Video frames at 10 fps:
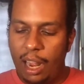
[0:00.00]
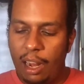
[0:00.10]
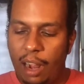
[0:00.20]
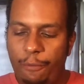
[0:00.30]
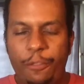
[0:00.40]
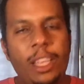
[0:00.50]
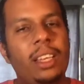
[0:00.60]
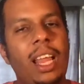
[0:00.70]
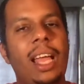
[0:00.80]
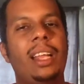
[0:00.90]
I feel
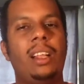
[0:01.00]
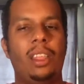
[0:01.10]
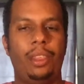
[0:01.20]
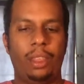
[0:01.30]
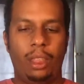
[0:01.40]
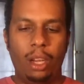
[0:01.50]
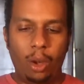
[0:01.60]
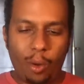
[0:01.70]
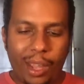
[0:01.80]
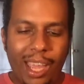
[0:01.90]
like the
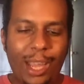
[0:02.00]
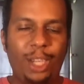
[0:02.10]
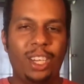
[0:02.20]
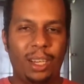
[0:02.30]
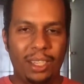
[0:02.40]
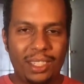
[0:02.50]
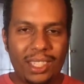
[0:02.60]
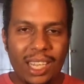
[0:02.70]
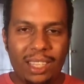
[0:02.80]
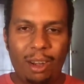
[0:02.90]
location, the
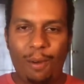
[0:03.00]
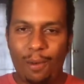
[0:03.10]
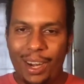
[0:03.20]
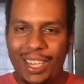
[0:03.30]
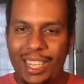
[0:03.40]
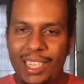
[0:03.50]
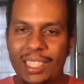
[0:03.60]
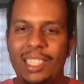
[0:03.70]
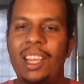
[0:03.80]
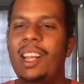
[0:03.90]
setting of where he
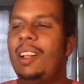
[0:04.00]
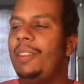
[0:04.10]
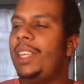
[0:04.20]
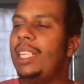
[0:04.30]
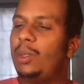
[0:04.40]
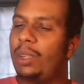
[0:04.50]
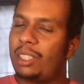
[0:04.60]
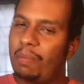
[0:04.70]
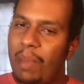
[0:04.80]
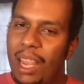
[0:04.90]
is, is what's
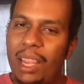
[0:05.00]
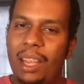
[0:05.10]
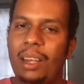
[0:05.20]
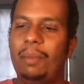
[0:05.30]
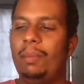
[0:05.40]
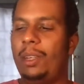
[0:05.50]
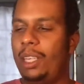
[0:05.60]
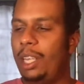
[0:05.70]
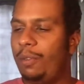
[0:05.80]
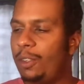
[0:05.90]
making him
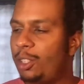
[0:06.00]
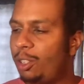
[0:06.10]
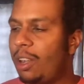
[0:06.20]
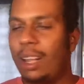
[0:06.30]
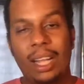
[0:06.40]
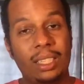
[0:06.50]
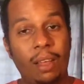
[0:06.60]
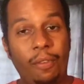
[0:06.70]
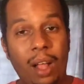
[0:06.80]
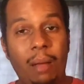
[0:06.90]
even stronger as a
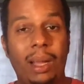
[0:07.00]
farmer.